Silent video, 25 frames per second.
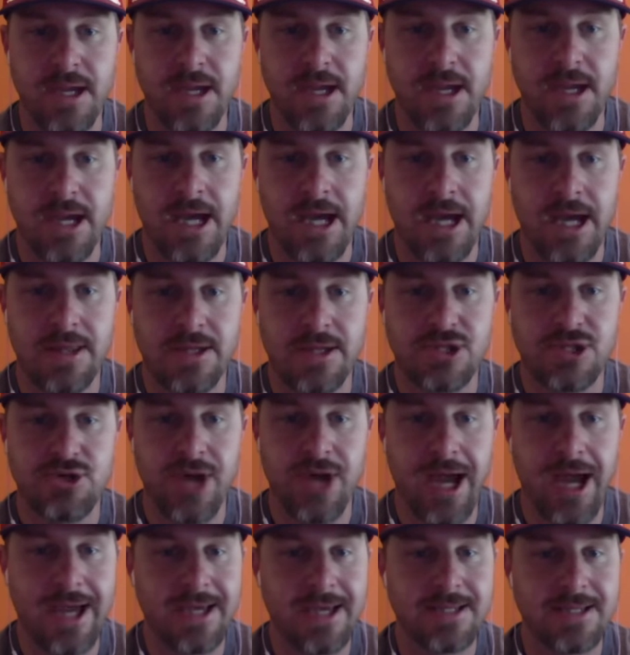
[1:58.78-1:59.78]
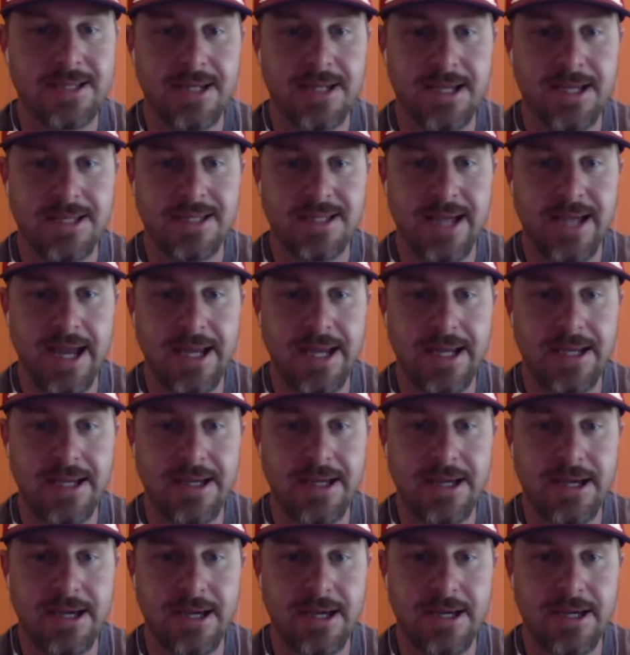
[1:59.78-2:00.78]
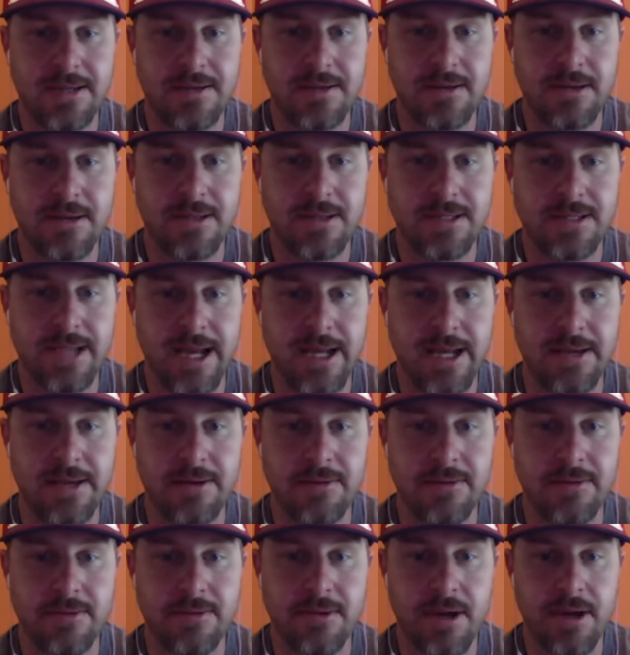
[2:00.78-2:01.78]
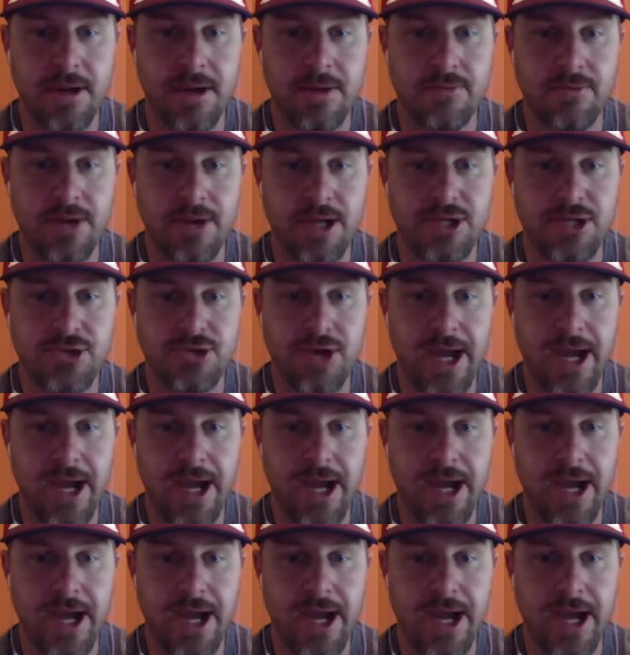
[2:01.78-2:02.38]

This track is an exciting racetrack.